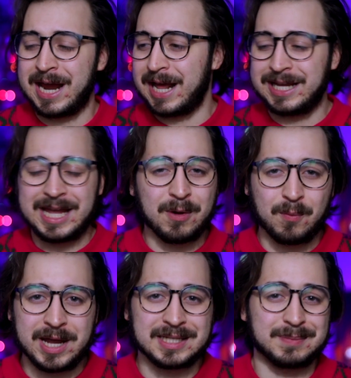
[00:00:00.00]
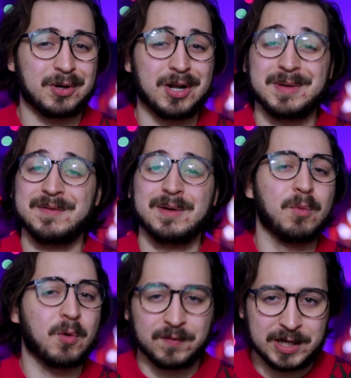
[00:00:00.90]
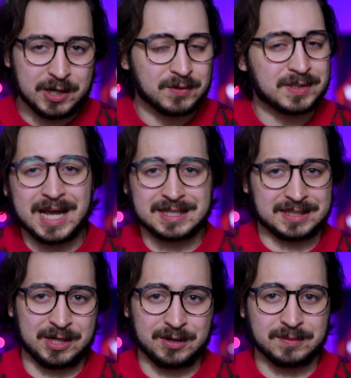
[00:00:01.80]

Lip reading: I can't wait to put up even more videos next year.